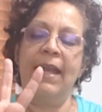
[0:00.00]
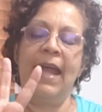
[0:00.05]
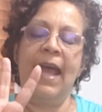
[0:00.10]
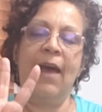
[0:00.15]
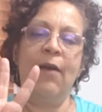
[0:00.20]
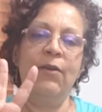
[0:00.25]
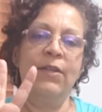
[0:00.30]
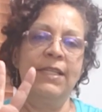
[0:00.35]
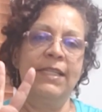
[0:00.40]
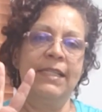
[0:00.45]

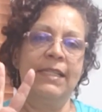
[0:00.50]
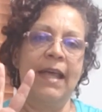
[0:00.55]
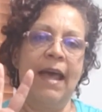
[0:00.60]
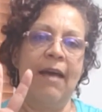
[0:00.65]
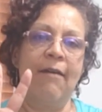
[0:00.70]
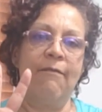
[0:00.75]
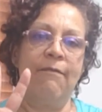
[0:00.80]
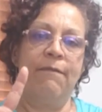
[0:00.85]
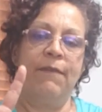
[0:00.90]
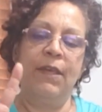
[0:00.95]
How does
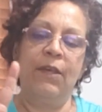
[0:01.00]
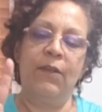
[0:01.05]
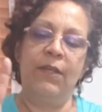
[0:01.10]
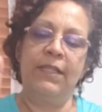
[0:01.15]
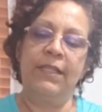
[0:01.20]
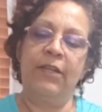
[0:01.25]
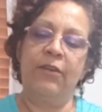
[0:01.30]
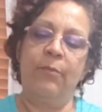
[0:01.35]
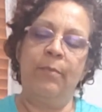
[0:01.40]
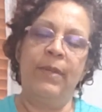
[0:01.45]
that feel?
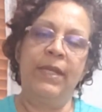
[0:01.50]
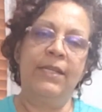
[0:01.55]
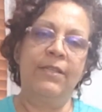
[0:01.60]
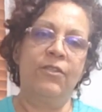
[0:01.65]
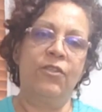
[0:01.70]
Is there a big